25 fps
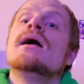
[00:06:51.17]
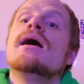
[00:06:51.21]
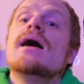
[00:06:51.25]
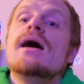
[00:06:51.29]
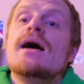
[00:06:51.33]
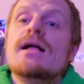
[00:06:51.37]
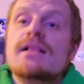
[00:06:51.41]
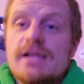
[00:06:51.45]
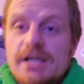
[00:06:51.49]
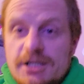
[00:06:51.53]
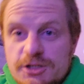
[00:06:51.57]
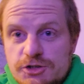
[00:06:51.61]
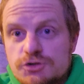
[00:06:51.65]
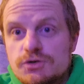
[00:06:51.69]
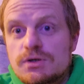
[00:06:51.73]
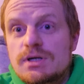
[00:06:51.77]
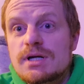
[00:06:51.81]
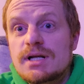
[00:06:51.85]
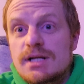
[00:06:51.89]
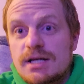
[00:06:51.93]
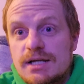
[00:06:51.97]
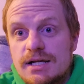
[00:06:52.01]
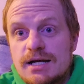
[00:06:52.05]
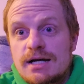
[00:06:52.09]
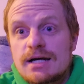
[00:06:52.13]

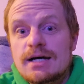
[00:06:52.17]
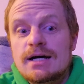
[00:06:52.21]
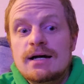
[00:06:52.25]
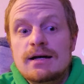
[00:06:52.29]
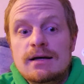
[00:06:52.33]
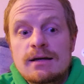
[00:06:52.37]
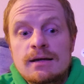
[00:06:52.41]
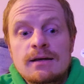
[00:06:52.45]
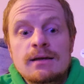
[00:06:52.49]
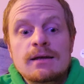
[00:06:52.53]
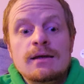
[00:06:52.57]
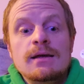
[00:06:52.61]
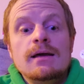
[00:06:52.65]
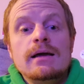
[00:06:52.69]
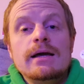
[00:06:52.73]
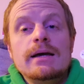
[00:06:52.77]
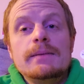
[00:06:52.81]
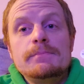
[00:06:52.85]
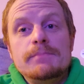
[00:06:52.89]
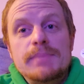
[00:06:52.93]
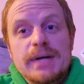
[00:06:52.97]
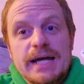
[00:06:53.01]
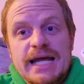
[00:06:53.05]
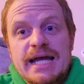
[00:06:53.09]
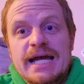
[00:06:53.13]
electronica
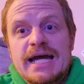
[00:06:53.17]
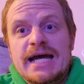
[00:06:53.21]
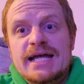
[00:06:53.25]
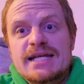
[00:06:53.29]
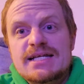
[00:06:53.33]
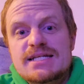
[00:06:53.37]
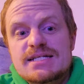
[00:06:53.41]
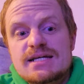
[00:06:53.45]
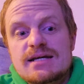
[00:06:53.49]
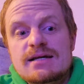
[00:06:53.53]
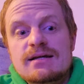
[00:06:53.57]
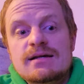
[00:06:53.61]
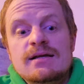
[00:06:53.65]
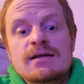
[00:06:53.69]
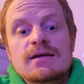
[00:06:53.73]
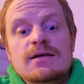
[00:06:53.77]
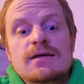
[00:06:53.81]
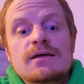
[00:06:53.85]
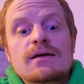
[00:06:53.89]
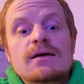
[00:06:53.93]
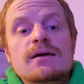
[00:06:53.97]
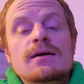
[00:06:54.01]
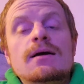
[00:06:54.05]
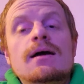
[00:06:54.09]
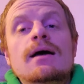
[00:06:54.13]
band
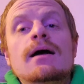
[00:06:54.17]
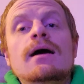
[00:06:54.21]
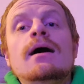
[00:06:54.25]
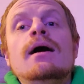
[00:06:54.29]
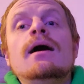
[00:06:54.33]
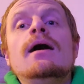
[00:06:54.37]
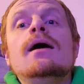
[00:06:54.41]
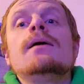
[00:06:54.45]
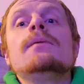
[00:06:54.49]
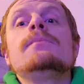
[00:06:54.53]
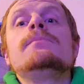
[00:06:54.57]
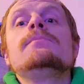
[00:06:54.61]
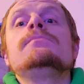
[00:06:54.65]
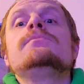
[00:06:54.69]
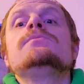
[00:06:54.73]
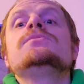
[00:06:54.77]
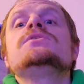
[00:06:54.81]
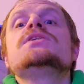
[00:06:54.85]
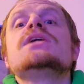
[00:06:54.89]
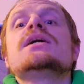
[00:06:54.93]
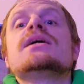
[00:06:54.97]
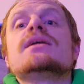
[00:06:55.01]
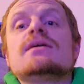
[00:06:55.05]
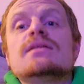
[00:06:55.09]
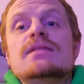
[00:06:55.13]

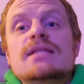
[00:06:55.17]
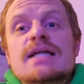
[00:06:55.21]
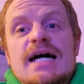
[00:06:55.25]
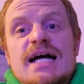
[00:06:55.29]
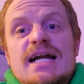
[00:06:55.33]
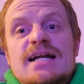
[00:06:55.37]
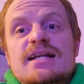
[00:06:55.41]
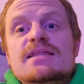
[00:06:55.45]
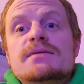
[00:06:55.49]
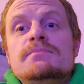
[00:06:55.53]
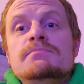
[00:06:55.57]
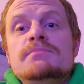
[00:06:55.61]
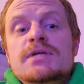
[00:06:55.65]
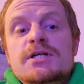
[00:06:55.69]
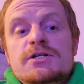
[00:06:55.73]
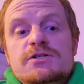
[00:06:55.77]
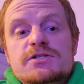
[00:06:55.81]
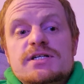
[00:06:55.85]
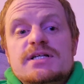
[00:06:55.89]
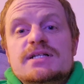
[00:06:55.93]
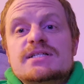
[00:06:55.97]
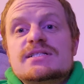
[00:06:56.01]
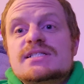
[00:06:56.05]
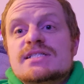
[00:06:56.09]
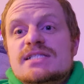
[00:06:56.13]
did a lot of the
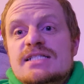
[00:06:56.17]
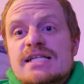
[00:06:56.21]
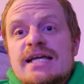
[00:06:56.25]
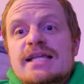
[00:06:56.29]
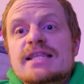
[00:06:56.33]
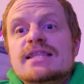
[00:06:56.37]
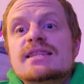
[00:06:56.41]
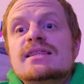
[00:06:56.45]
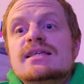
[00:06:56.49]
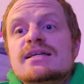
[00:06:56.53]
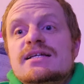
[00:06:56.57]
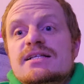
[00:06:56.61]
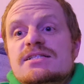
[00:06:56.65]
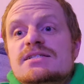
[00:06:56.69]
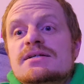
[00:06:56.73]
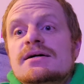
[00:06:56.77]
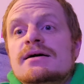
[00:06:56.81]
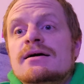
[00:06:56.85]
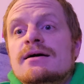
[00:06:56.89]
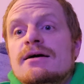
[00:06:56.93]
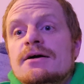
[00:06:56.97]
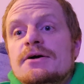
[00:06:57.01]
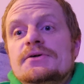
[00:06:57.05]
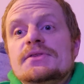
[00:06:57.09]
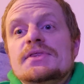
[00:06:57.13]
music, synth,
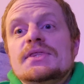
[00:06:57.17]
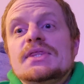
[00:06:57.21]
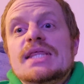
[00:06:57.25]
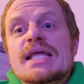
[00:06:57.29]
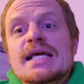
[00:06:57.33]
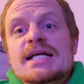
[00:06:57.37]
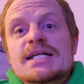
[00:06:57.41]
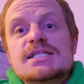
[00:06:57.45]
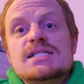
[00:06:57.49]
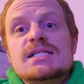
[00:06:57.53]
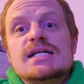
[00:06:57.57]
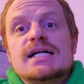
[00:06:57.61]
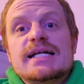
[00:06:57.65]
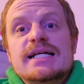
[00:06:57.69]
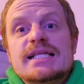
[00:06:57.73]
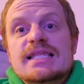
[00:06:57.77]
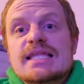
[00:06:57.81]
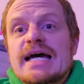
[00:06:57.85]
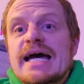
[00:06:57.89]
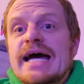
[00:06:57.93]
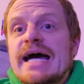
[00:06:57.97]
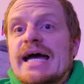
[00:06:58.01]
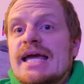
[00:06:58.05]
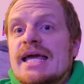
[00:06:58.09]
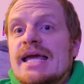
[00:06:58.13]
guitar, things like
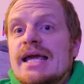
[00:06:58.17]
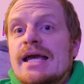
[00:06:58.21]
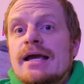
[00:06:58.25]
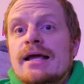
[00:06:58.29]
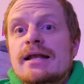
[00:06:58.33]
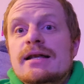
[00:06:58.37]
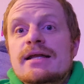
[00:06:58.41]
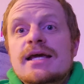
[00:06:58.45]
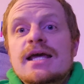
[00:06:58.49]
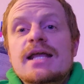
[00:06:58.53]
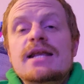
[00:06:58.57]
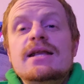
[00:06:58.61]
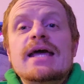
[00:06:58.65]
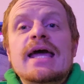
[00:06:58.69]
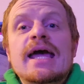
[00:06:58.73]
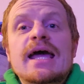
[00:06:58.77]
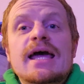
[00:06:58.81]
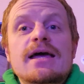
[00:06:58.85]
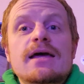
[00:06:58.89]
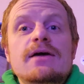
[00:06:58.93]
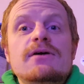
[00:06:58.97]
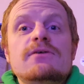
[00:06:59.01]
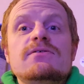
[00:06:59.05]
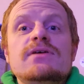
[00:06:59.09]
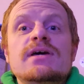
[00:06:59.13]
that, and
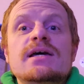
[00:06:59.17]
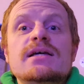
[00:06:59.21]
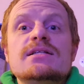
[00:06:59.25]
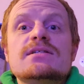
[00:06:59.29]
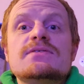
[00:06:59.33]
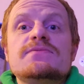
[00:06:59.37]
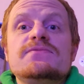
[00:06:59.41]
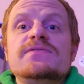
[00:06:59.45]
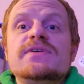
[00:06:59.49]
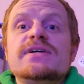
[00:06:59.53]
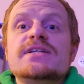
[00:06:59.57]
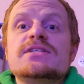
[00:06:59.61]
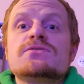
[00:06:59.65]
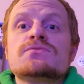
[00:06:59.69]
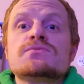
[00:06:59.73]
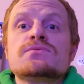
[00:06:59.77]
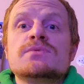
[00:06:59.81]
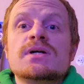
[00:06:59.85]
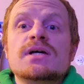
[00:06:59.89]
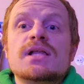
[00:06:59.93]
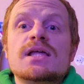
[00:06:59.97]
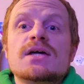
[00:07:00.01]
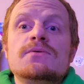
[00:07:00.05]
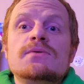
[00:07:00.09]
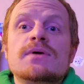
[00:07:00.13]
it fits
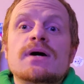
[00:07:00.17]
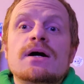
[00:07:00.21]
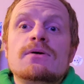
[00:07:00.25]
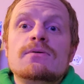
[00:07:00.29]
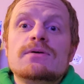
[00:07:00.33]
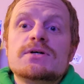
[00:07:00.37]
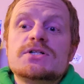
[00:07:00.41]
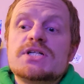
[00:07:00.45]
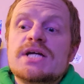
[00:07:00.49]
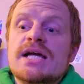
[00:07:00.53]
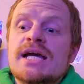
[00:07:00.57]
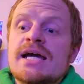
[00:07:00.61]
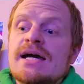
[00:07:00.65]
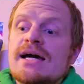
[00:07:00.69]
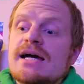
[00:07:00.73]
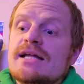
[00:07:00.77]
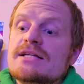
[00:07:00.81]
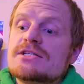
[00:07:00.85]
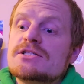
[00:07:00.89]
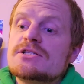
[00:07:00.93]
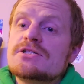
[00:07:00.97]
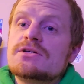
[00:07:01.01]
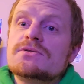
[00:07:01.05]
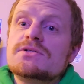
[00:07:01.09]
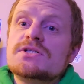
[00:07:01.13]
really well, which
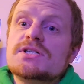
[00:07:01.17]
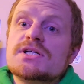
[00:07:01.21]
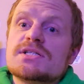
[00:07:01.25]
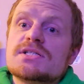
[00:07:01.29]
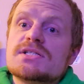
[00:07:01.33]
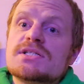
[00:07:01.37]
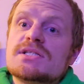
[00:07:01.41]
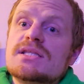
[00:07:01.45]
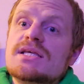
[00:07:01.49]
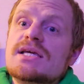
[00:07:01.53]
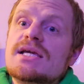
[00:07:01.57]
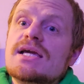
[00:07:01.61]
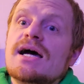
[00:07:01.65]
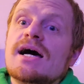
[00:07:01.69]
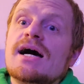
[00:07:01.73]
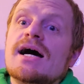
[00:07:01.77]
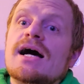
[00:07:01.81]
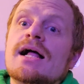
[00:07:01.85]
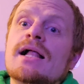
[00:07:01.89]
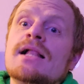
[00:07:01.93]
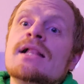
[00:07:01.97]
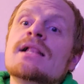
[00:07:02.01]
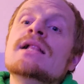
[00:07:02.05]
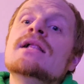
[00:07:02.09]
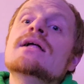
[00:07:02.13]
adds to just the
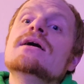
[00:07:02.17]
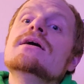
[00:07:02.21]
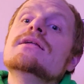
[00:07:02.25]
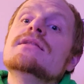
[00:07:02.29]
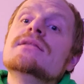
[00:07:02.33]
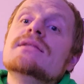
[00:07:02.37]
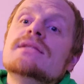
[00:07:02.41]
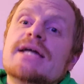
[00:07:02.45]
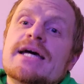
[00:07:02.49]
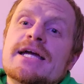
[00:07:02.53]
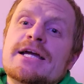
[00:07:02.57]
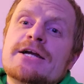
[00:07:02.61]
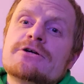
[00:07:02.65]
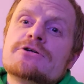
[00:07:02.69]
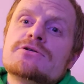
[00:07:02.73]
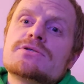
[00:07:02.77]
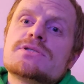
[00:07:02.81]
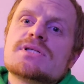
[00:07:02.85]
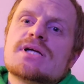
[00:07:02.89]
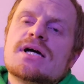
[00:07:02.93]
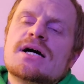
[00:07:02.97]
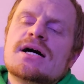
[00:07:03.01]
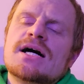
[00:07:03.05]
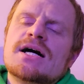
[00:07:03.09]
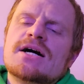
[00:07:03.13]

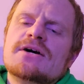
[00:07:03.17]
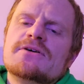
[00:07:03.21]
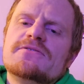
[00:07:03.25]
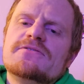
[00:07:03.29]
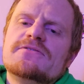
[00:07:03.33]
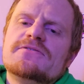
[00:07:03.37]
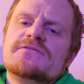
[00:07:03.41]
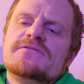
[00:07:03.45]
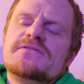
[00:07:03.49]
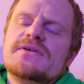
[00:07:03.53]
layers of